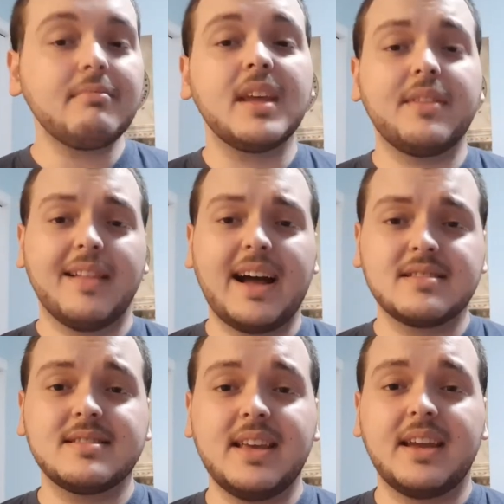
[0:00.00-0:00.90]
And the
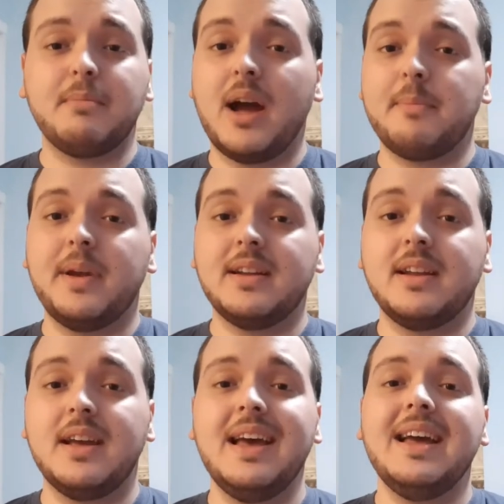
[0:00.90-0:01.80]
last thing, in my
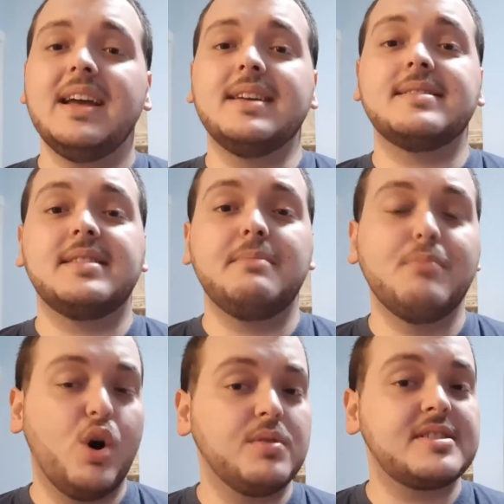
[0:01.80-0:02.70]
opinion, is the
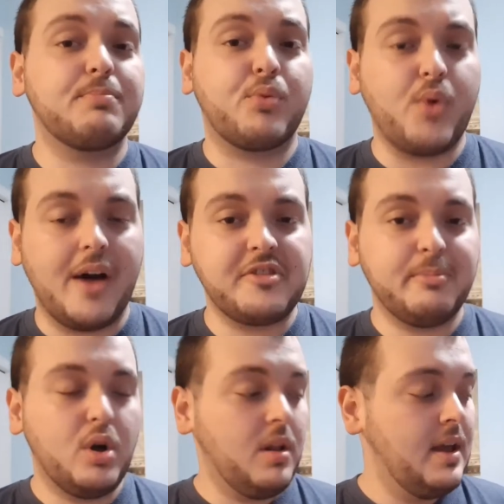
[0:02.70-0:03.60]
most
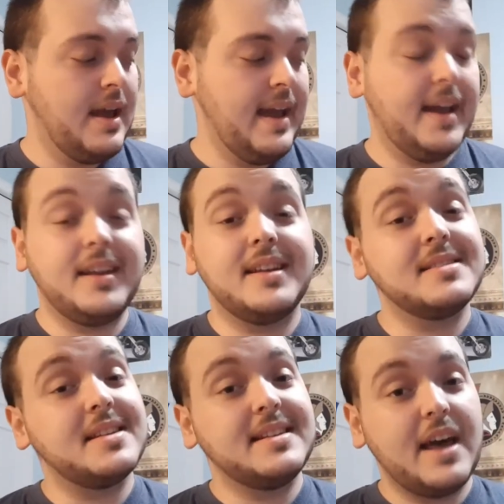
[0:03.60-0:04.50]
profitable, and it
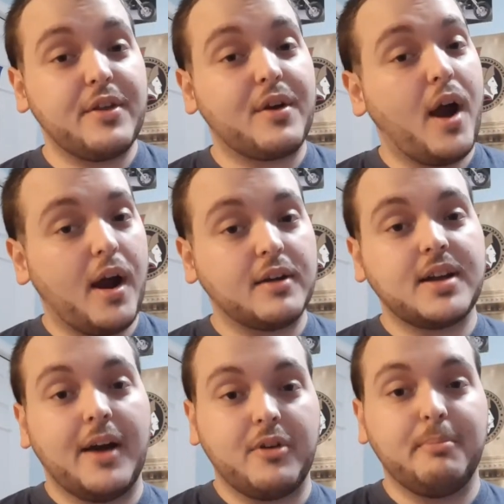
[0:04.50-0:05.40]
is another
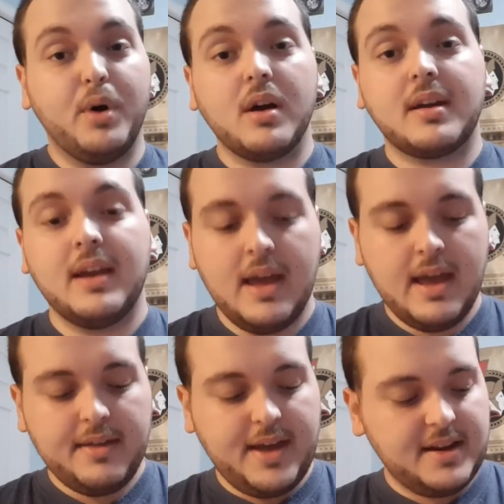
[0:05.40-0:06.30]
hardcover book.
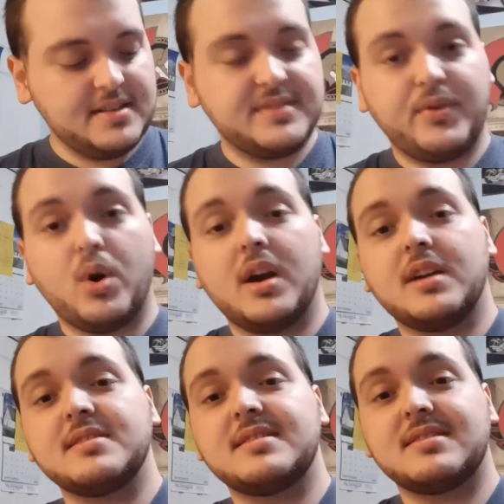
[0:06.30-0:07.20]
That is
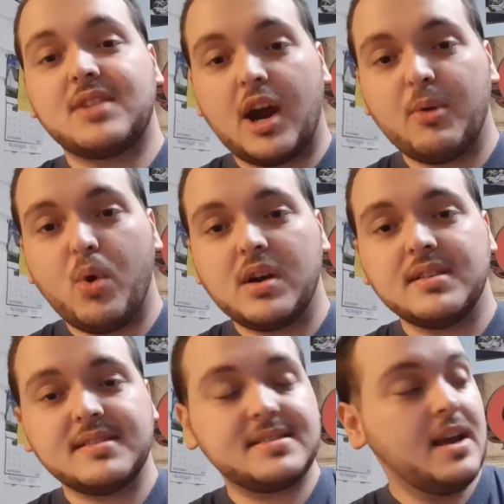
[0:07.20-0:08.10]
for Star
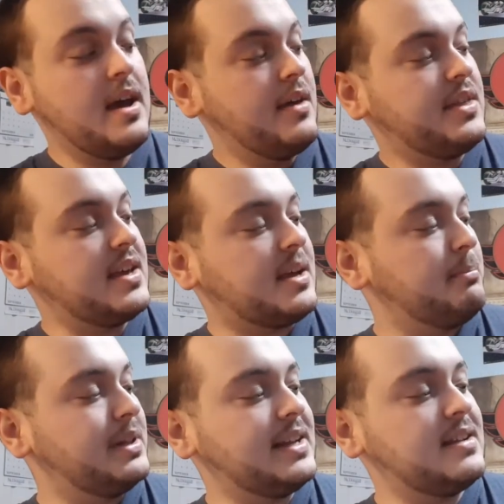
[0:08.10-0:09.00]
Wars, the
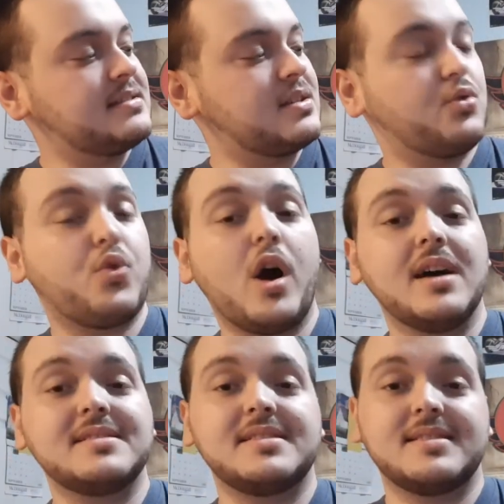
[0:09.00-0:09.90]
complete
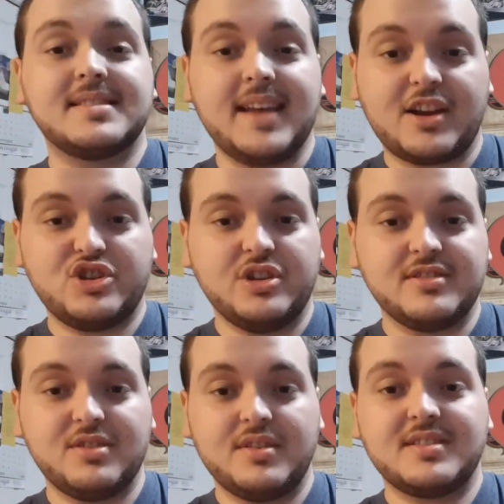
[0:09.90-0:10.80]
cross section.
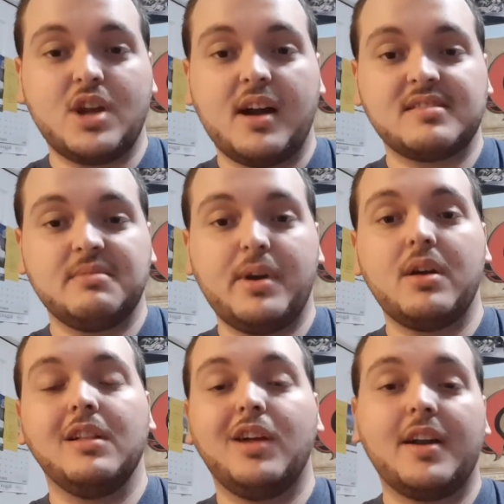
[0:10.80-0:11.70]
So this talks
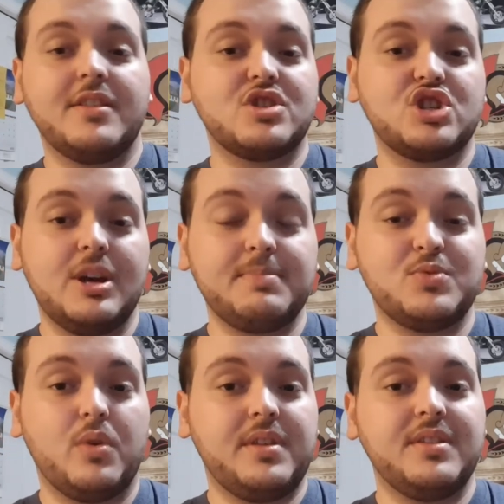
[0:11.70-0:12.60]
about a lot of the ships
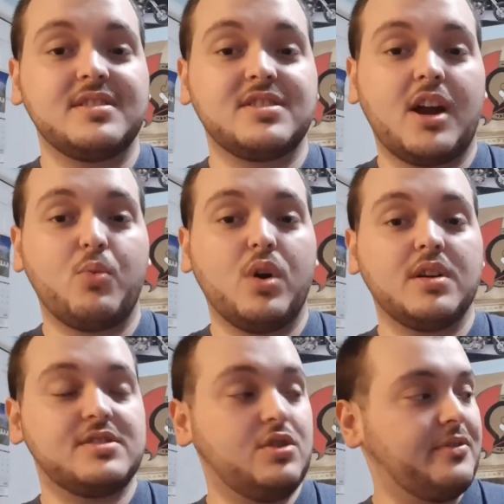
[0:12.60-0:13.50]
within the Star
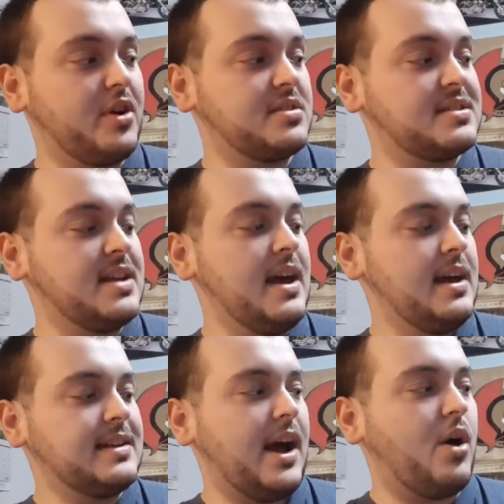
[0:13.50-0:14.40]
Wars universe.
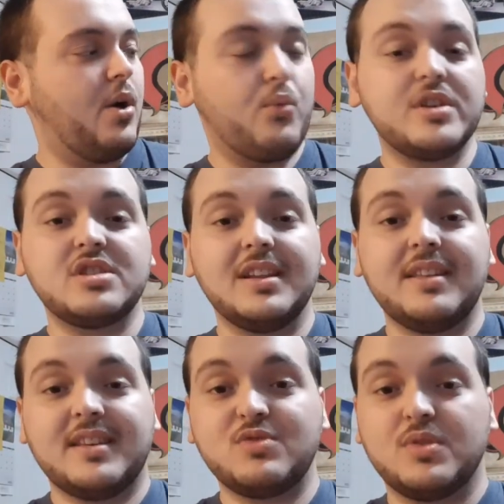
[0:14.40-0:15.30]
Now, originally
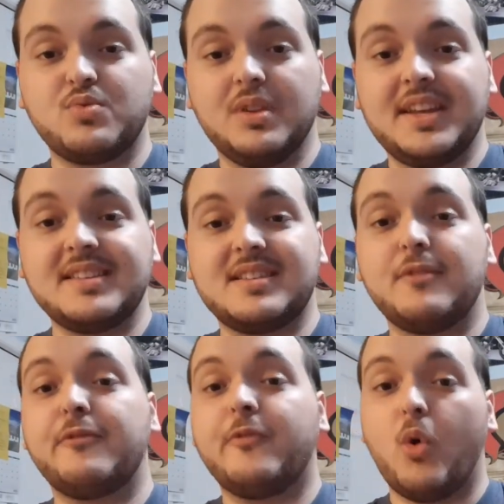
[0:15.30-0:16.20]
this was released in
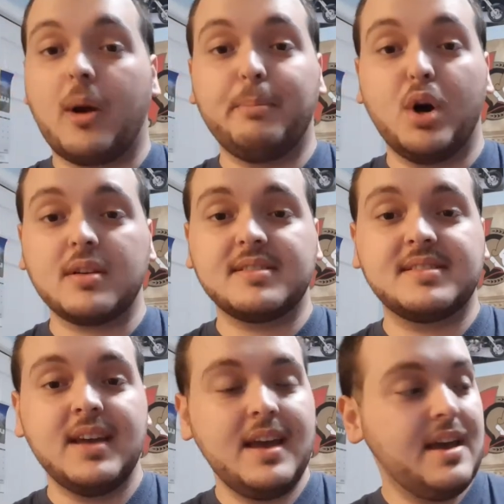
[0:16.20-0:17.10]
four
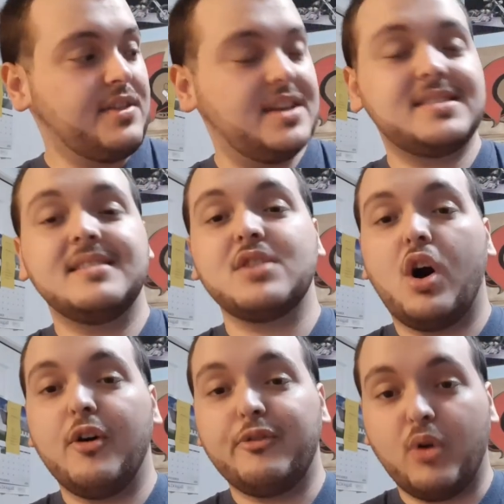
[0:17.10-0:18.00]
books. This is
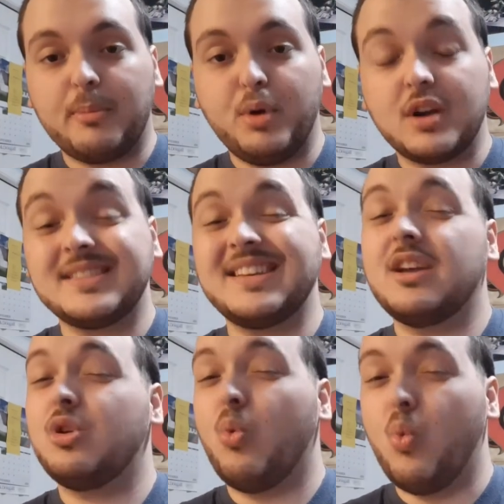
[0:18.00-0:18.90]
all four books
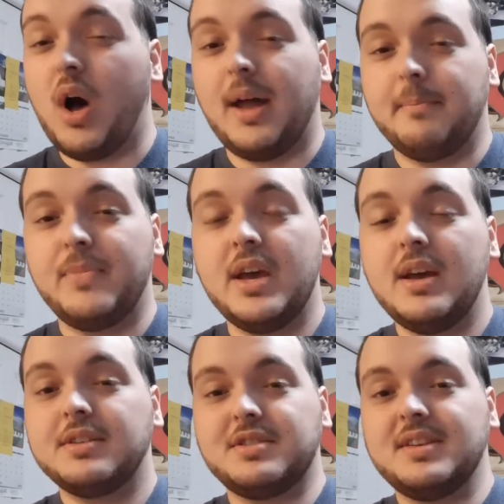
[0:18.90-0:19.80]
in one.
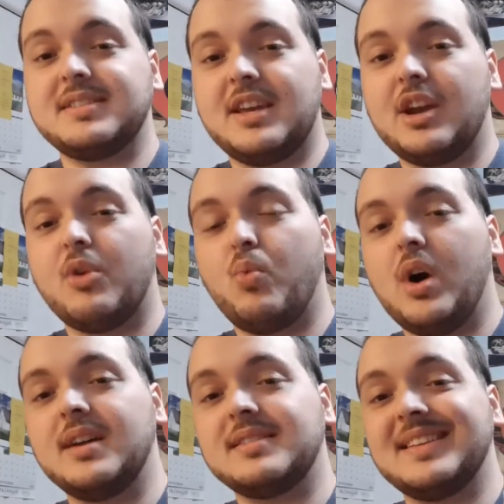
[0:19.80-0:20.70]
So this here
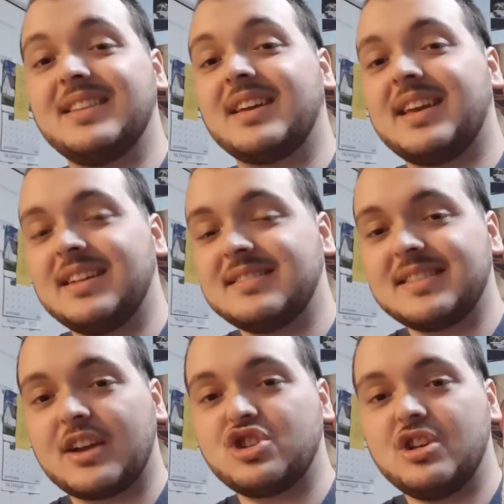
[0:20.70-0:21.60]
was in the kids
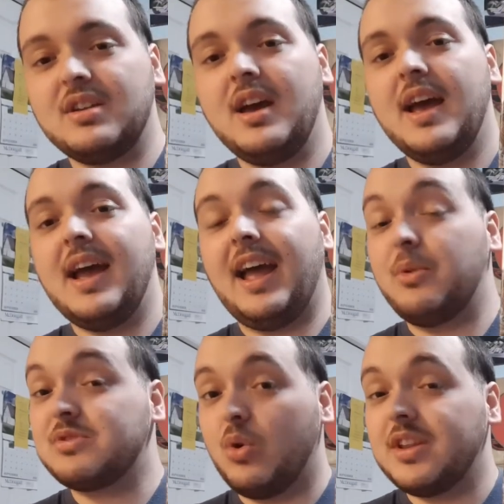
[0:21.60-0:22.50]
section, and it
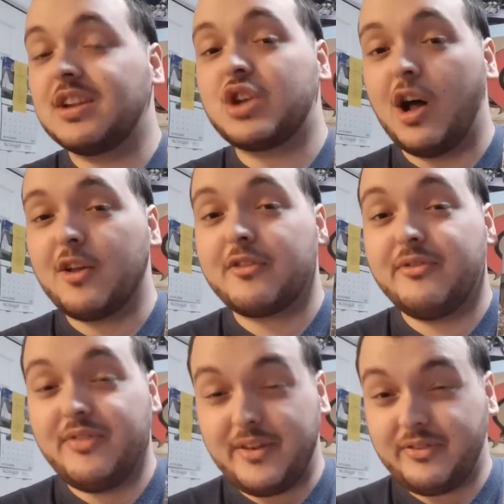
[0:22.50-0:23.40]
was only
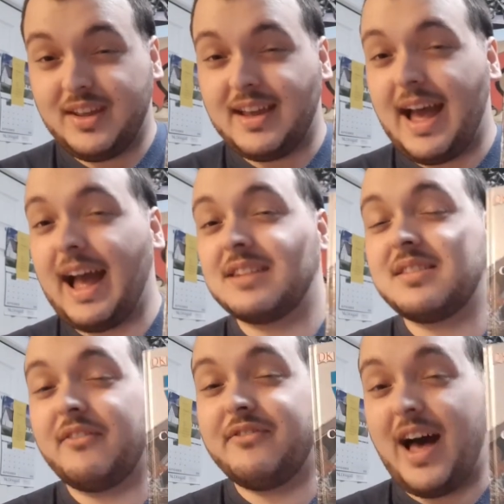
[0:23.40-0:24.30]
$1.50 at
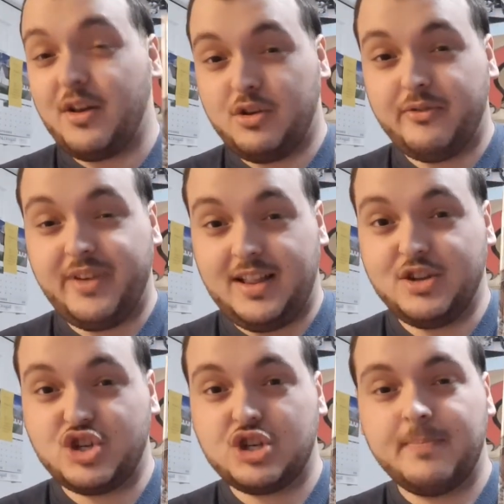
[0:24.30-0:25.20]
Value
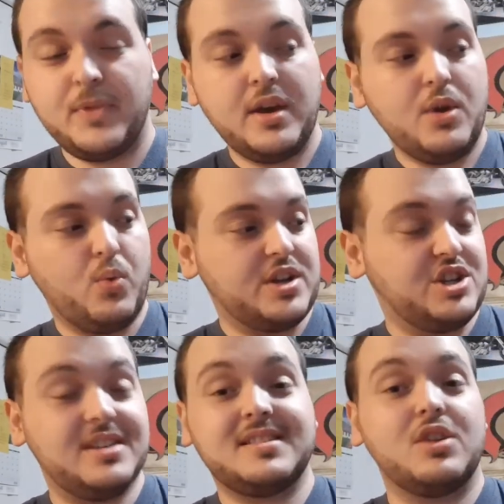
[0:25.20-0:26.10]
Village, which
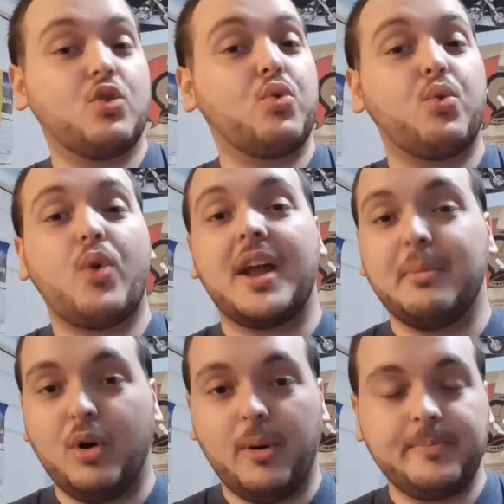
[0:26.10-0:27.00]
is
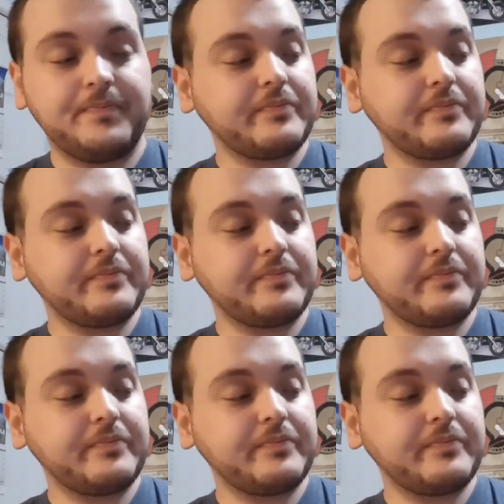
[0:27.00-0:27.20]
incredible.